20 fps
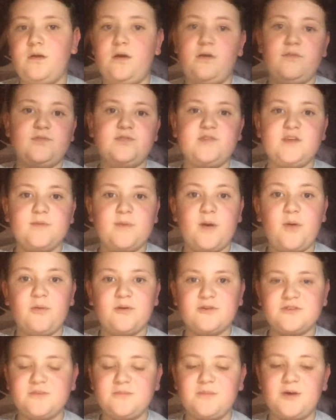obviously about
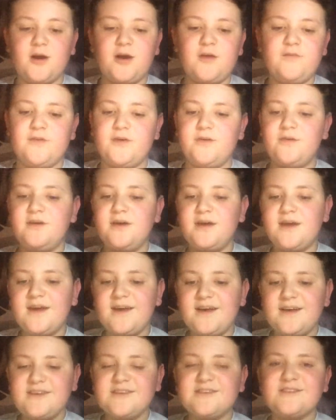what's on my iPhone.
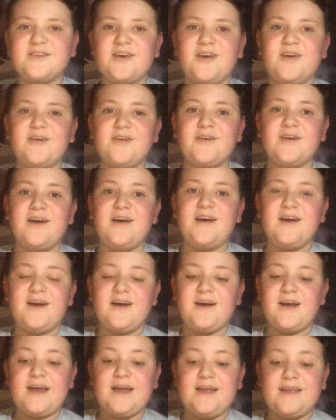So
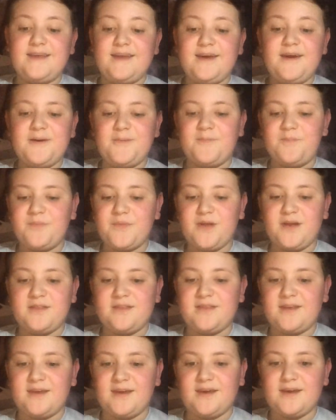yeah, I
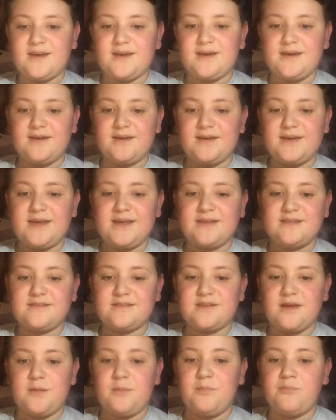think
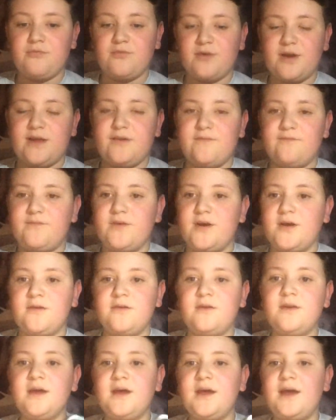it's a brilliant
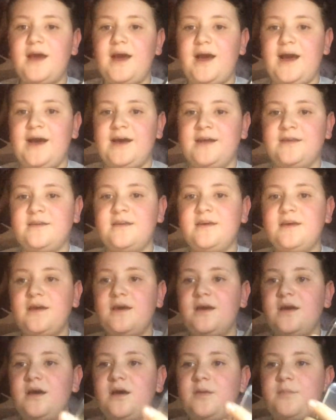phone. And
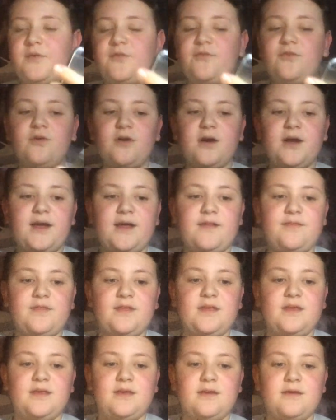before I had
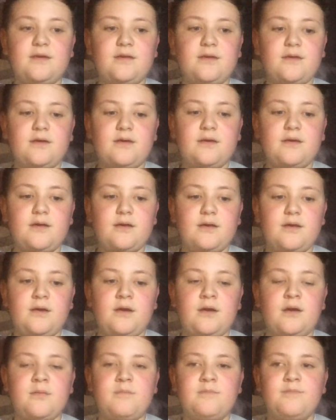the
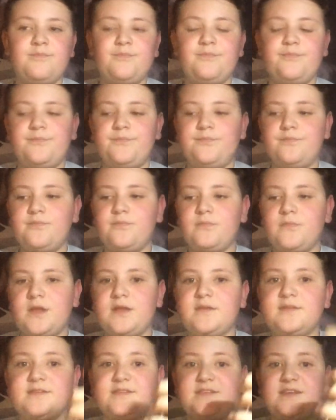
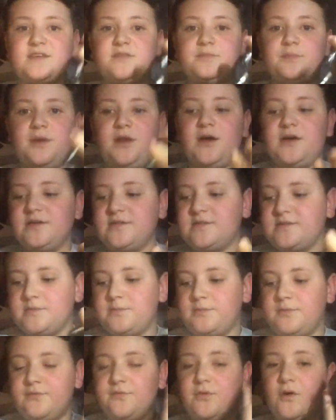6 Plus
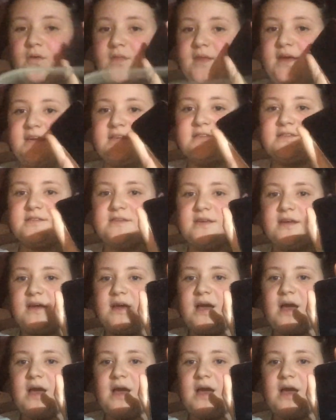before this,